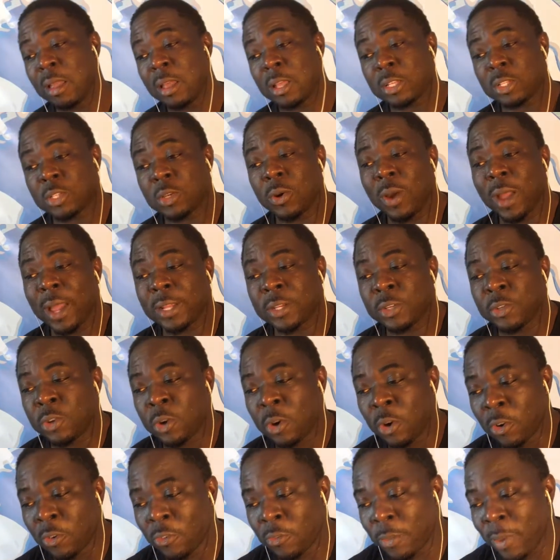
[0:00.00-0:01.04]
so I
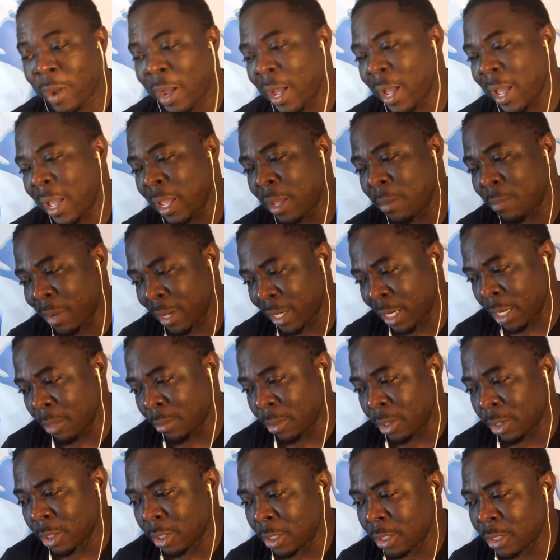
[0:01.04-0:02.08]
drove by my
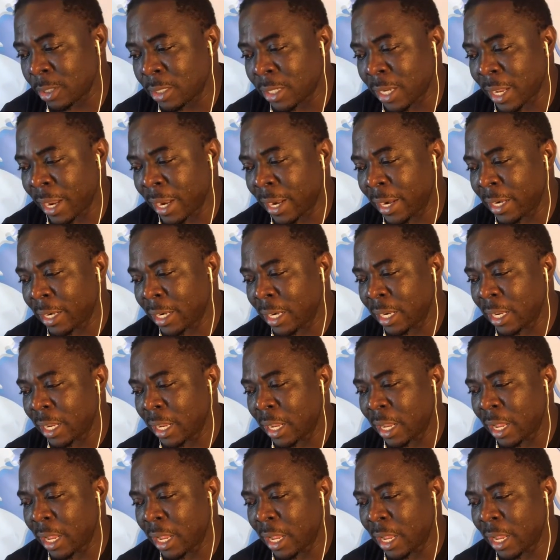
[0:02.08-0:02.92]
neighborhood and